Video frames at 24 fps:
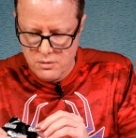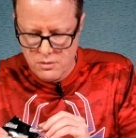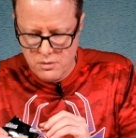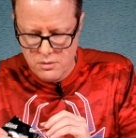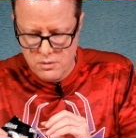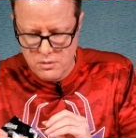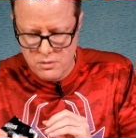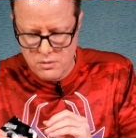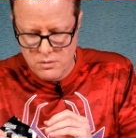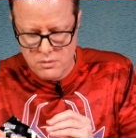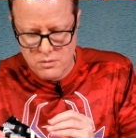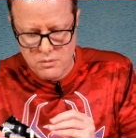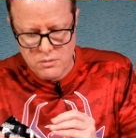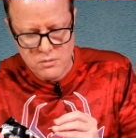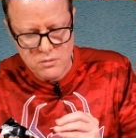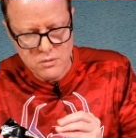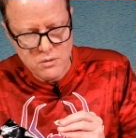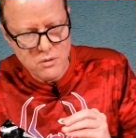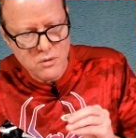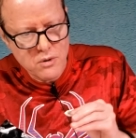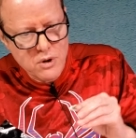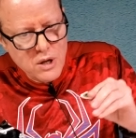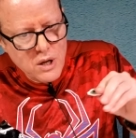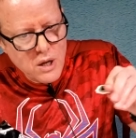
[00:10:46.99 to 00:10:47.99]
Ew,
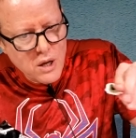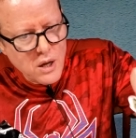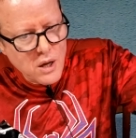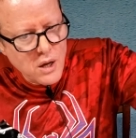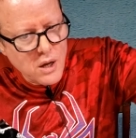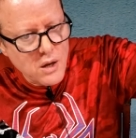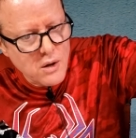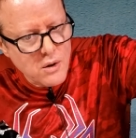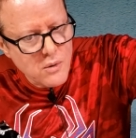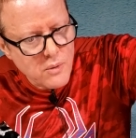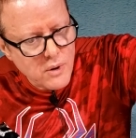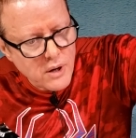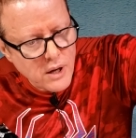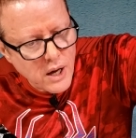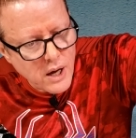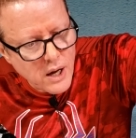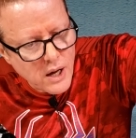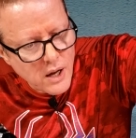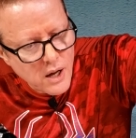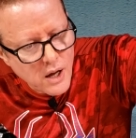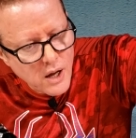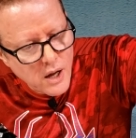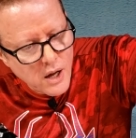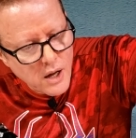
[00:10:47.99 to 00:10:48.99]
okay. We
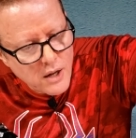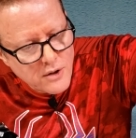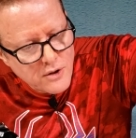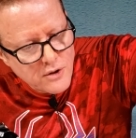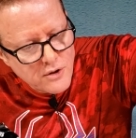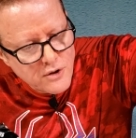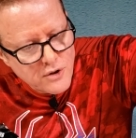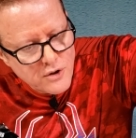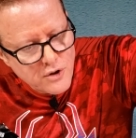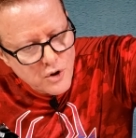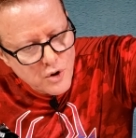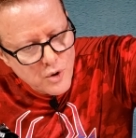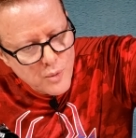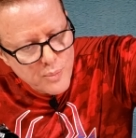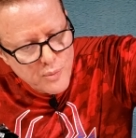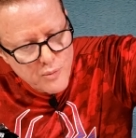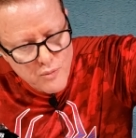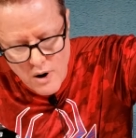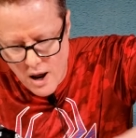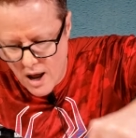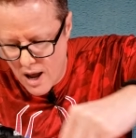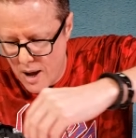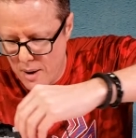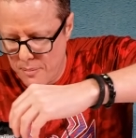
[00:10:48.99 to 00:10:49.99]
got a dupe
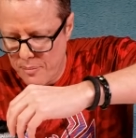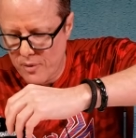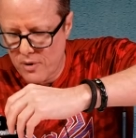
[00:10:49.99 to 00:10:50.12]
wrap.